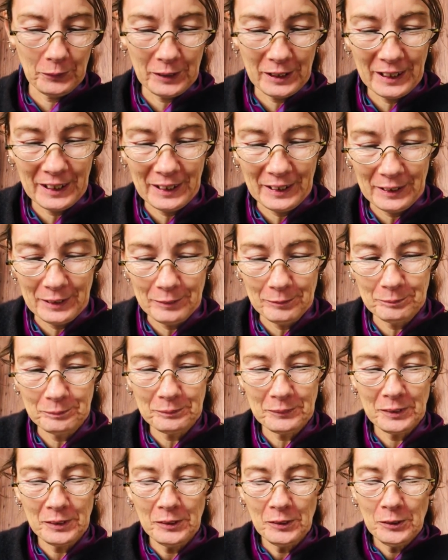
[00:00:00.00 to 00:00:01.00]
Okay,
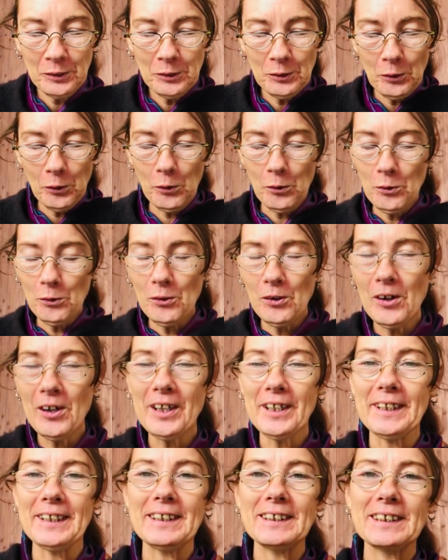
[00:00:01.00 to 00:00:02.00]
all
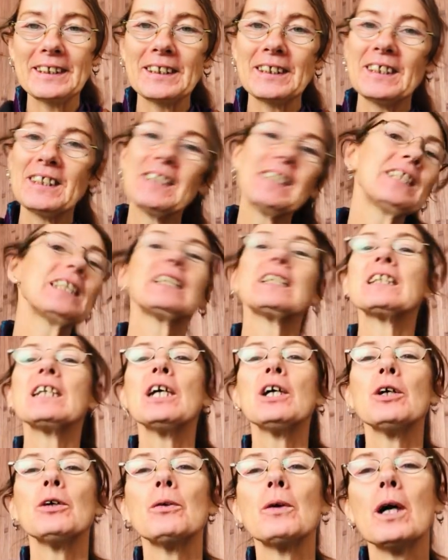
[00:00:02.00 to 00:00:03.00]
right.
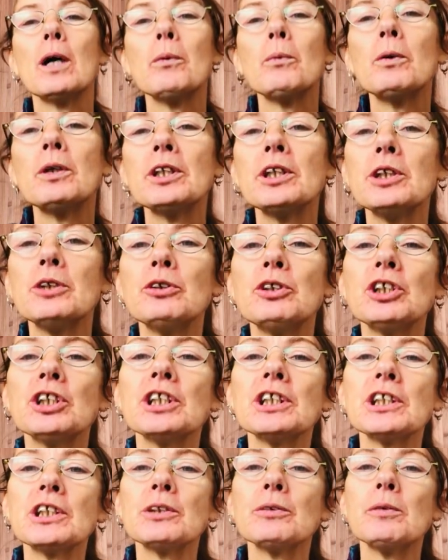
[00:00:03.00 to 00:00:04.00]
So I want you
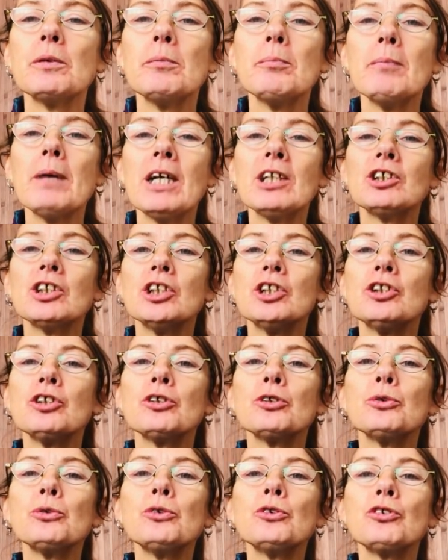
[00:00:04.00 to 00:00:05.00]
just to imagine
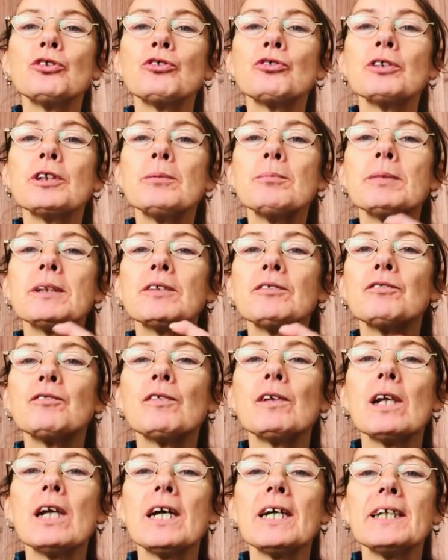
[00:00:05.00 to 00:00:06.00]
two streams of
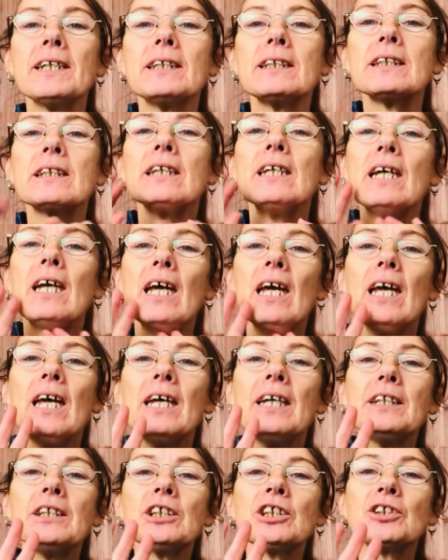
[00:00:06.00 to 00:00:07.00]
light
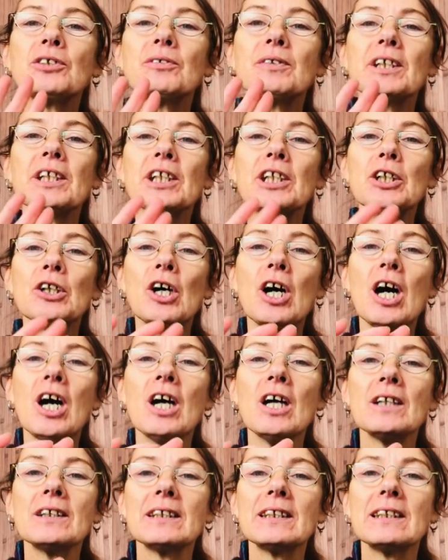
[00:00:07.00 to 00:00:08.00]
entering your
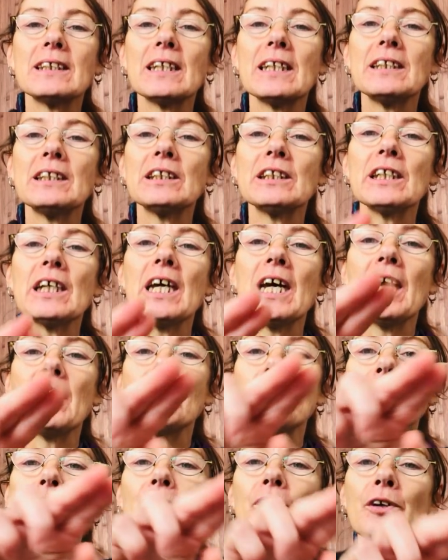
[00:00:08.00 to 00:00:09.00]
heart center
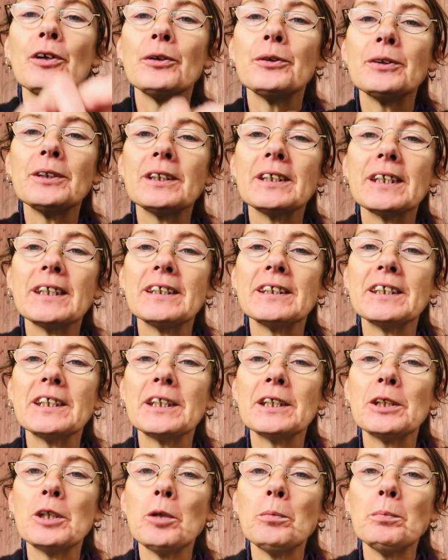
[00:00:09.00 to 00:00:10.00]
and rotating in